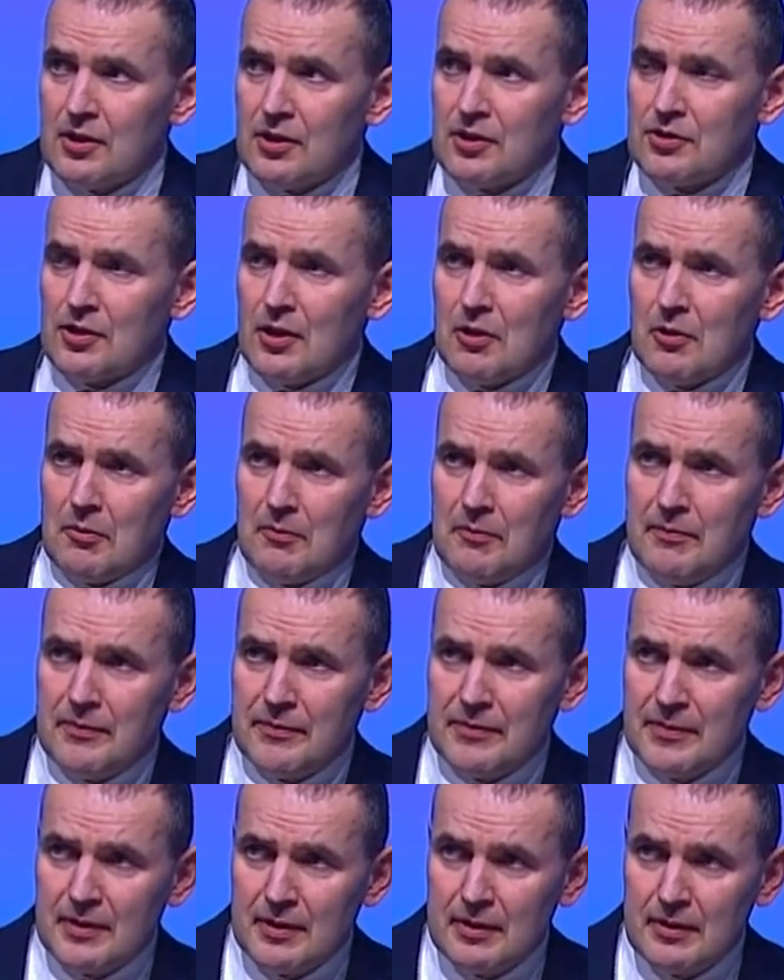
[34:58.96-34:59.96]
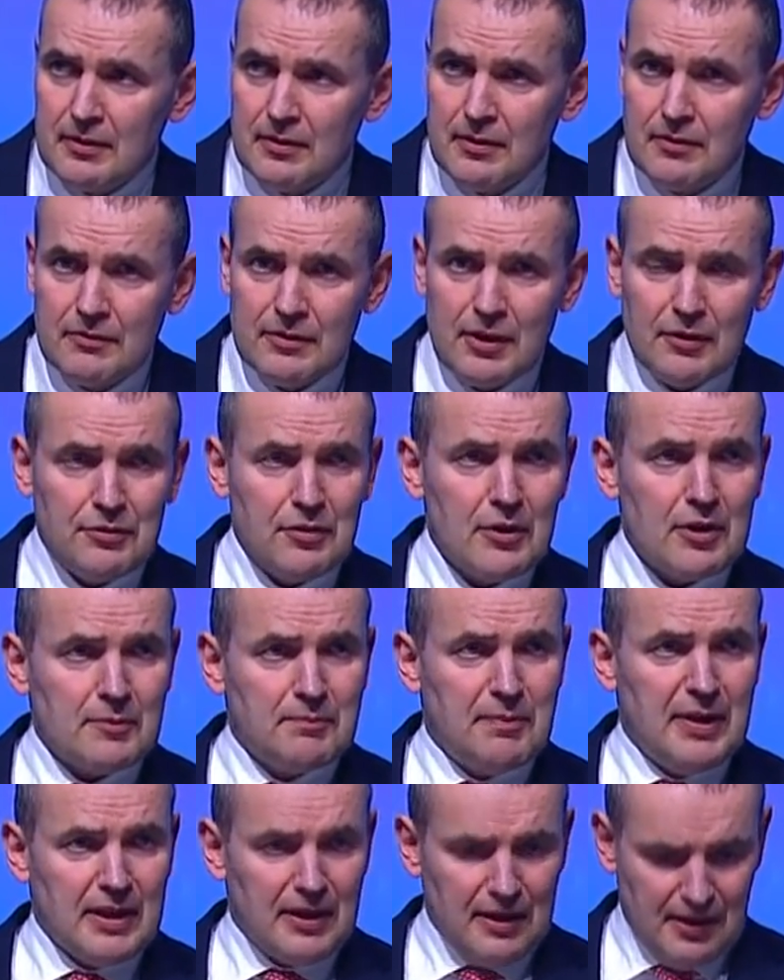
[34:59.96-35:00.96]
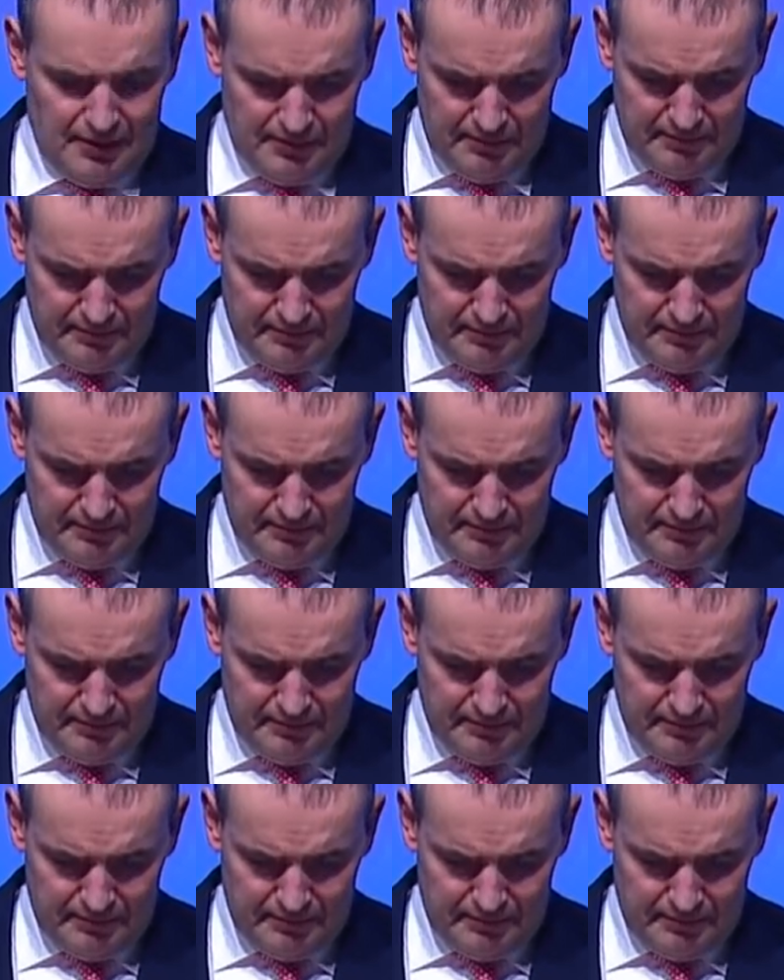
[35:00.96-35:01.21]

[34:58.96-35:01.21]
So, the third pillar,